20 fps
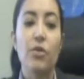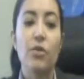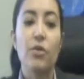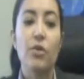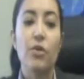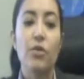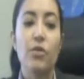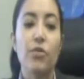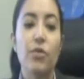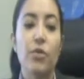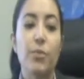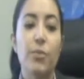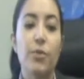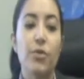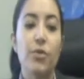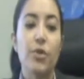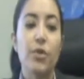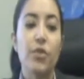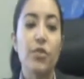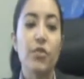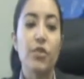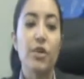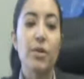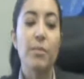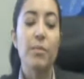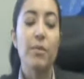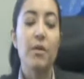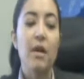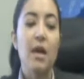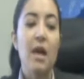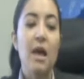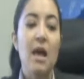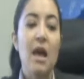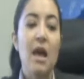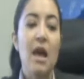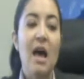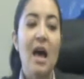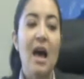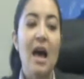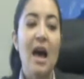with entrepreneurship,
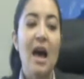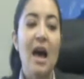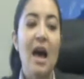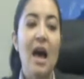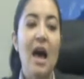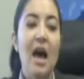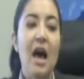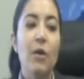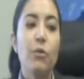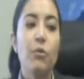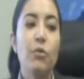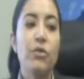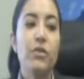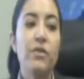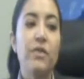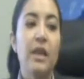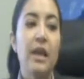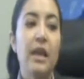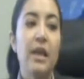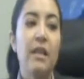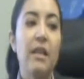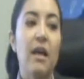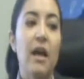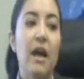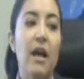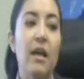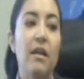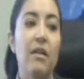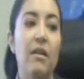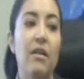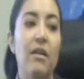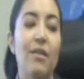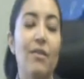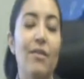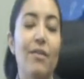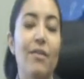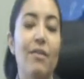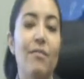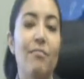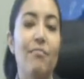I would say that